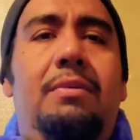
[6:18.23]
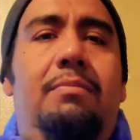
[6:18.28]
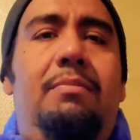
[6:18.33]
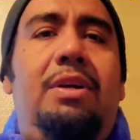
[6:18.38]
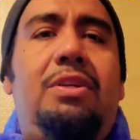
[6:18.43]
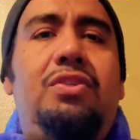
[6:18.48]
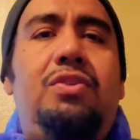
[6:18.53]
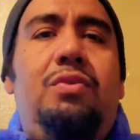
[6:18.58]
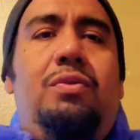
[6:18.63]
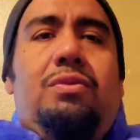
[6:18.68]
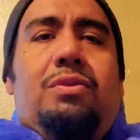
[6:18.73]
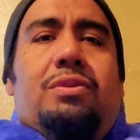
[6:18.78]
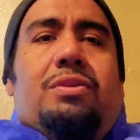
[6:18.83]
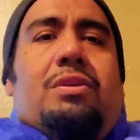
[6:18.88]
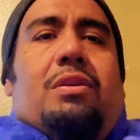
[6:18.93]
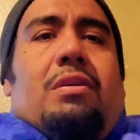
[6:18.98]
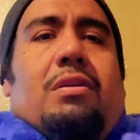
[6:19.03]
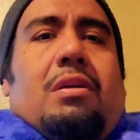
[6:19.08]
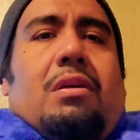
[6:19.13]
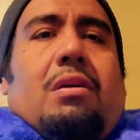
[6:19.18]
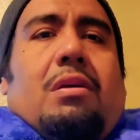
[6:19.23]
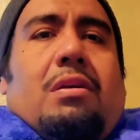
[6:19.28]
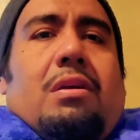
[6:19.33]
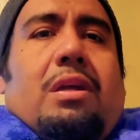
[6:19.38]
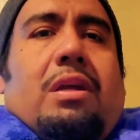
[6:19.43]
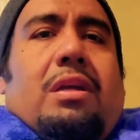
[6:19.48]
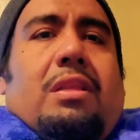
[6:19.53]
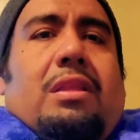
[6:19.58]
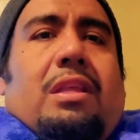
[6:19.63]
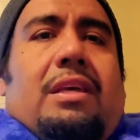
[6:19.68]
My shoulders are
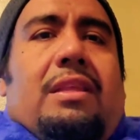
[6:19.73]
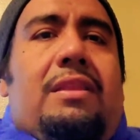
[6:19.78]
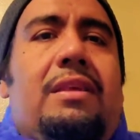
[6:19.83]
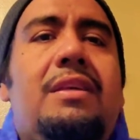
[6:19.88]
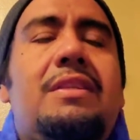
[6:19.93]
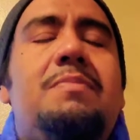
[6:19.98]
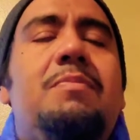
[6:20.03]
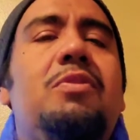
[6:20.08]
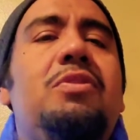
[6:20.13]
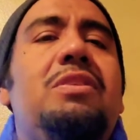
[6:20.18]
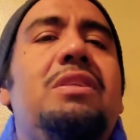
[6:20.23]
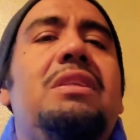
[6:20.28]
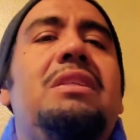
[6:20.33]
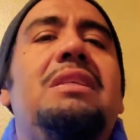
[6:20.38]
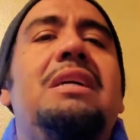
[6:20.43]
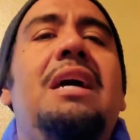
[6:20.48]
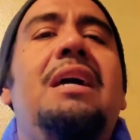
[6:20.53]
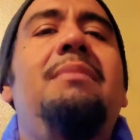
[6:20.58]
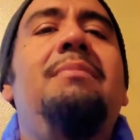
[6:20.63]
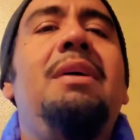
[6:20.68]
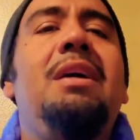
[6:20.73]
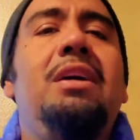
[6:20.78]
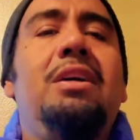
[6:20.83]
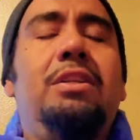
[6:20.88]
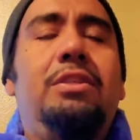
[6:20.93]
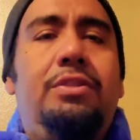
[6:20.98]
in like this most of the time.